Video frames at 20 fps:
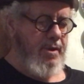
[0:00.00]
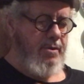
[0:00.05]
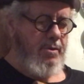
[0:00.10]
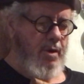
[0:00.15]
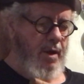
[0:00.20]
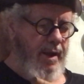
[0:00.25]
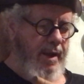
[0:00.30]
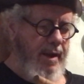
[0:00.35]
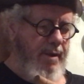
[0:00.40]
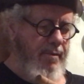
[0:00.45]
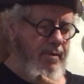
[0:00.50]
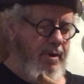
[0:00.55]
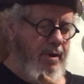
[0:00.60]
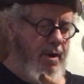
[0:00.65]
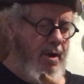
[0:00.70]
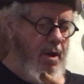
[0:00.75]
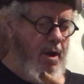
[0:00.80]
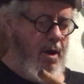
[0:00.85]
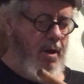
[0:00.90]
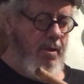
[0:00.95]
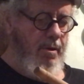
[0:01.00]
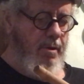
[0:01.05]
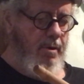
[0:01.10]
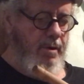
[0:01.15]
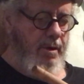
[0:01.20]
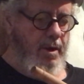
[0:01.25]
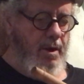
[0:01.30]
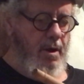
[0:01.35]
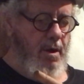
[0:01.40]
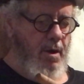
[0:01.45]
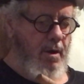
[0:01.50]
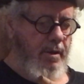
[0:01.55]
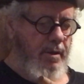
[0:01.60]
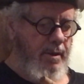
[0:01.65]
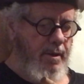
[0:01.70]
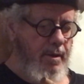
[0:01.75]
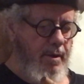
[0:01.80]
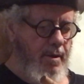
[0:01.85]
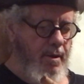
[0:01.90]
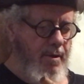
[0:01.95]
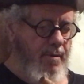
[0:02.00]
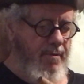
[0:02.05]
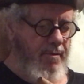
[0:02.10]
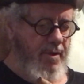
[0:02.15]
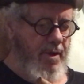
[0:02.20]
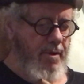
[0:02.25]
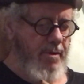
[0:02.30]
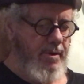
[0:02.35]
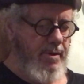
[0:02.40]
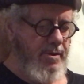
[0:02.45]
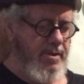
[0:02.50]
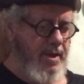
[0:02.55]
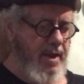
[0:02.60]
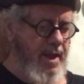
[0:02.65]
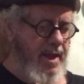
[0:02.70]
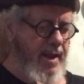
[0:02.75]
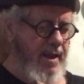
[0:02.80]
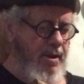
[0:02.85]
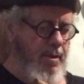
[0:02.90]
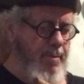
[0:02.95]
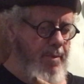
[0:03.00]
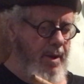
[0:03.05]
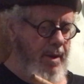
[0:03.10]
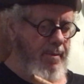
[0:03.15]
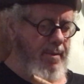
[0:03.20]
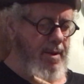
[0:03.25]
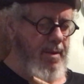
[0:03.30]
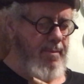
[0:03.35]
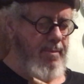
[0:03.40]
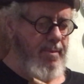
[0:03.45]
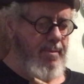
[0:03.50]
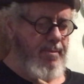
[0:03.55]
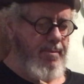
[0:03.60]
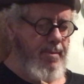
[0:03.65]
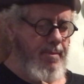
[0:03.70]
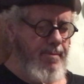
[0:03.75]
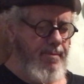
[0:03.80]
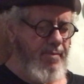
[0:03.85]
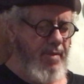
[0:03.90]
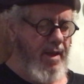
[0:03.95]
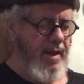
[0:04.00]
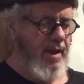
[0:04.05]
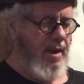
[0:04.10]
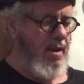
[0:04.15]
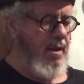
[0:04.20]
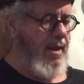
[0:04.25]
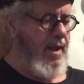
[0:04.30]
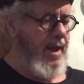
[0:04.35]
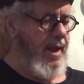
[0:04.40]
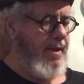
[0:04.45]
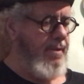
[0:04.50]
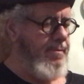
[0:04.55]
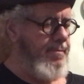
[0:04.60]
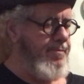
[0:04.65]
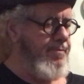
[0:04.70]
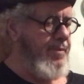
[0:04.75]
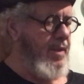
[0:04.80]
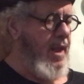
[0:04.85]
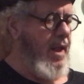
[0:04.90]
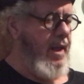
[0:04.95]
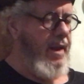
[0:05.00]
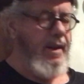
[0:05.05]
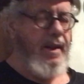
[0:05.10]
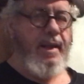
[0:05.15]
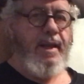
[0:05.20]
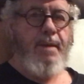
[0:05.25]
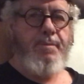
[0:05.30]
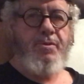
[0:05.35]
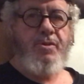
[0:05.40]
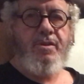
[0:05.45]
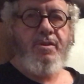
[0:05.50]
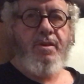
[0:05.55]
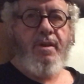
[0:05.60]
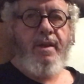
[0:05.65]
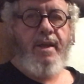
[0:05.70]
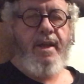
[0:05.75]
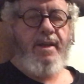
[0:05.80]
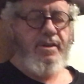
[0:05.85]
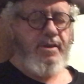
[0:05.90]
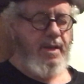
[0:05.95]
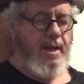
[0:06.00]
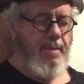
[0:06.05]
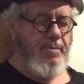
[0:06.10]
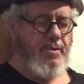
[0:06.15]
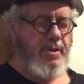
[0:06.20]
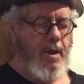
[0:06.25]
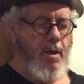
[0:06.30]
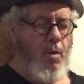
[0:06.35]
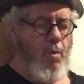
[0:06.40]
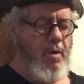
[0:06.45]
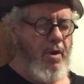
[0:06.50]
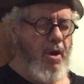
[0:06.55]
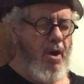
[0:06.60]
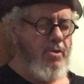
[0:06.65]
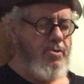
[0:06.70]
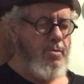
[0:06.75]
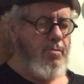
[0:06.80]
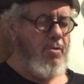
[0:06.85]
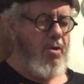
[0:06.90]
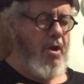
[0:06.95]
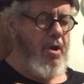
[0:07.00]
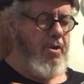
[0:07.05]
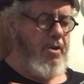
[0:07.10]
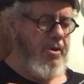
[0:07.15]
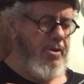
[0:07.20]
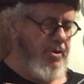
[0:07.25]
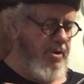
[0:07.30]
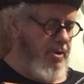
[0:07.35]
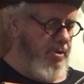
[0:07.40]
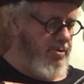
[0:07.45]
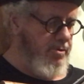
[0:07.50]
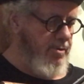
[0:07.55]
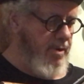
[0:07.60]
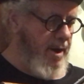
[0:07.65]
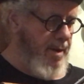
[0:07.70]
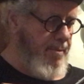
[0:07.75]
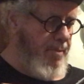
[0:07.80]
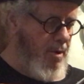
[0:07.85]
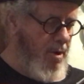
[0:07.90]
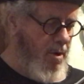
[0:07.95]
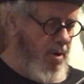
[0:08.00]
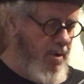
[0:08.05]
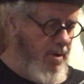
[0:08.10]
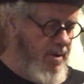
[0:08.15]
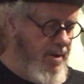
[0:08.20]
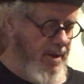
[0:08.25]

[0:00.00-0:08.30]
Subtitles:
So I gave her a holler on the phone and said, hey, can you pick me up a thing of clay? And the kids kept saying, oh, we got some clay you can use, Grandpa.